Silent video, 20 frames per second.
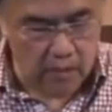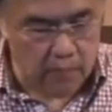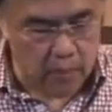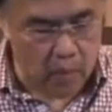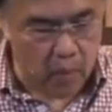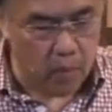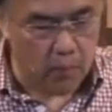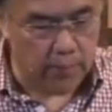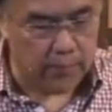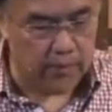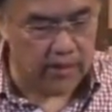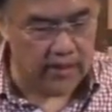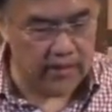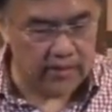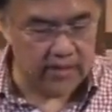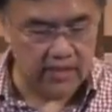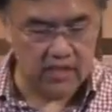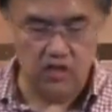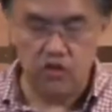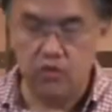Paul
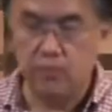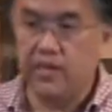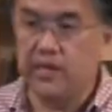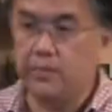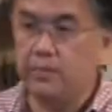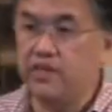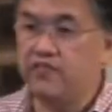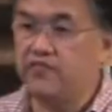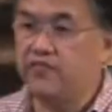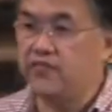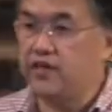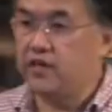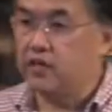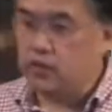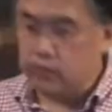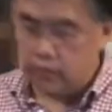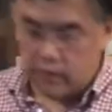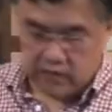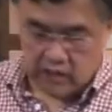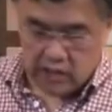prayed that you may be
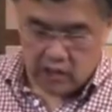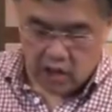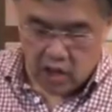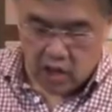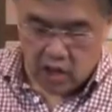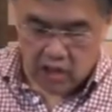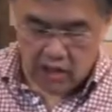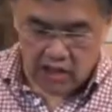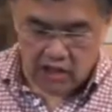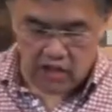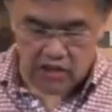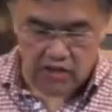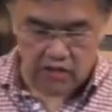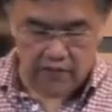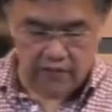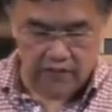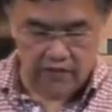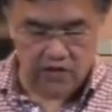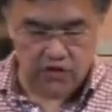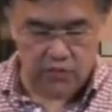filled with the knowledge
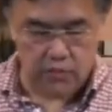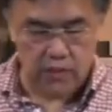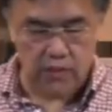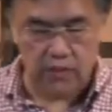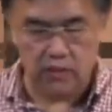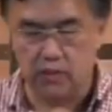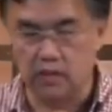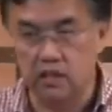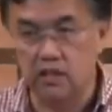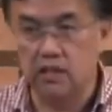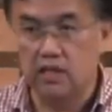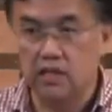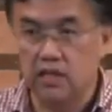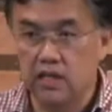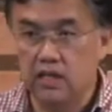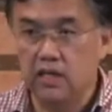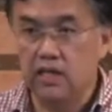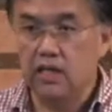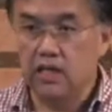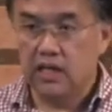of his will
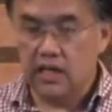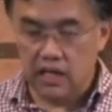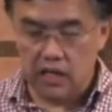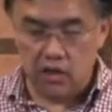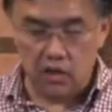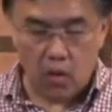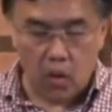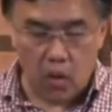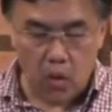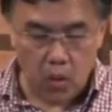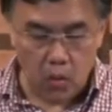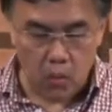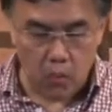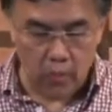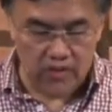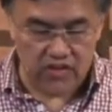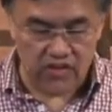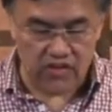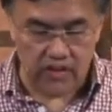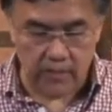in all
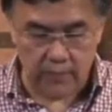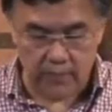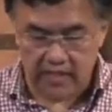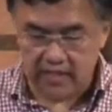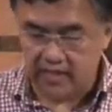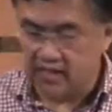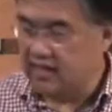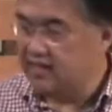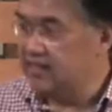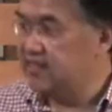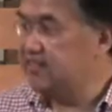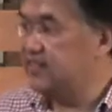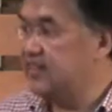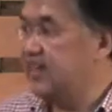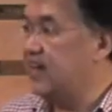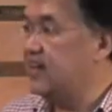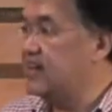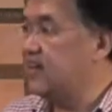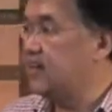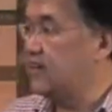wisdom and
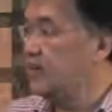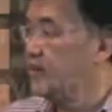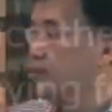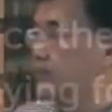understanding,